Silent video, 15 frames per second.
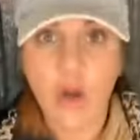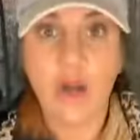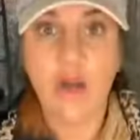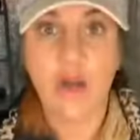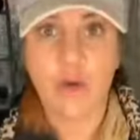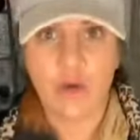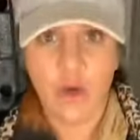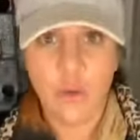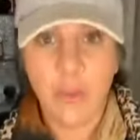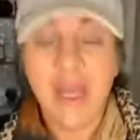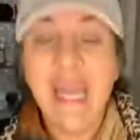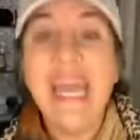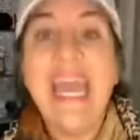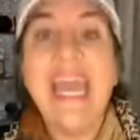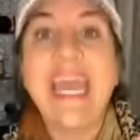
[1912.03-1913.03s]
group.
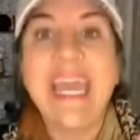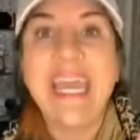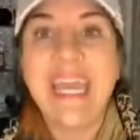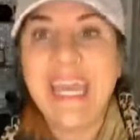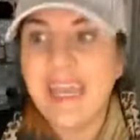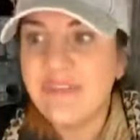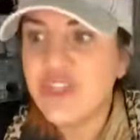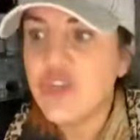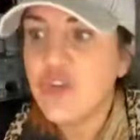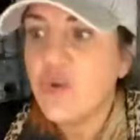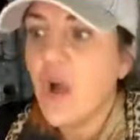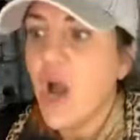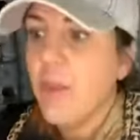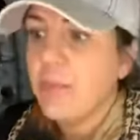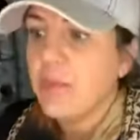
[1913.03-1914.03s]
It gives you a
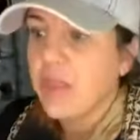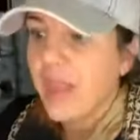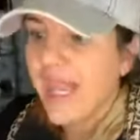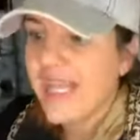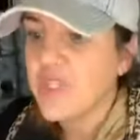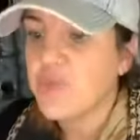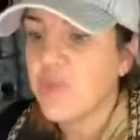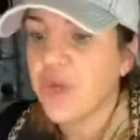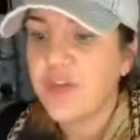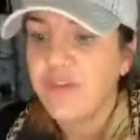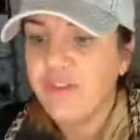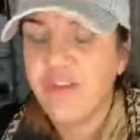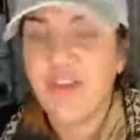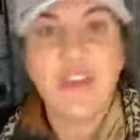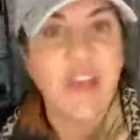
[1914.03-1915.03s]
place where you feel
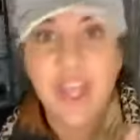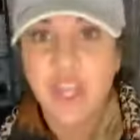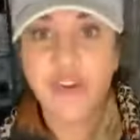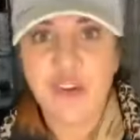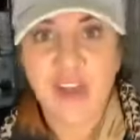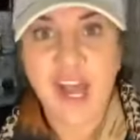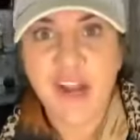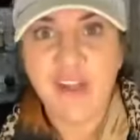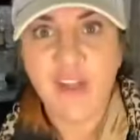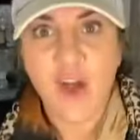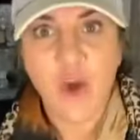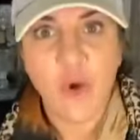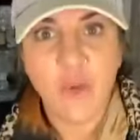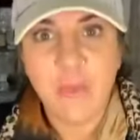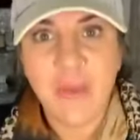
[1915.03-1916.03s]
like you're not alone
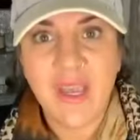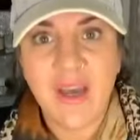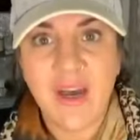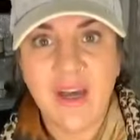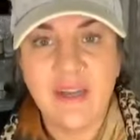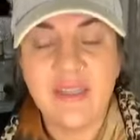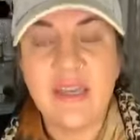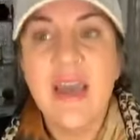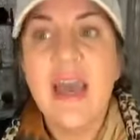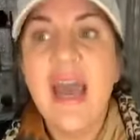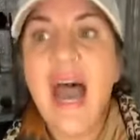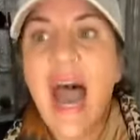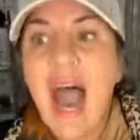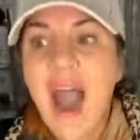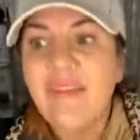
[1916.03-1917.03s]
because
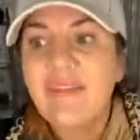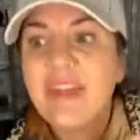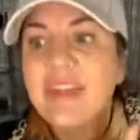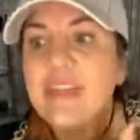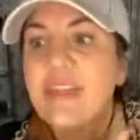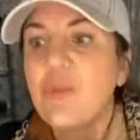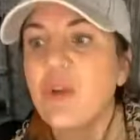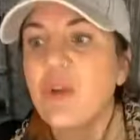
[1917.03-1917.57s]
obviously when you're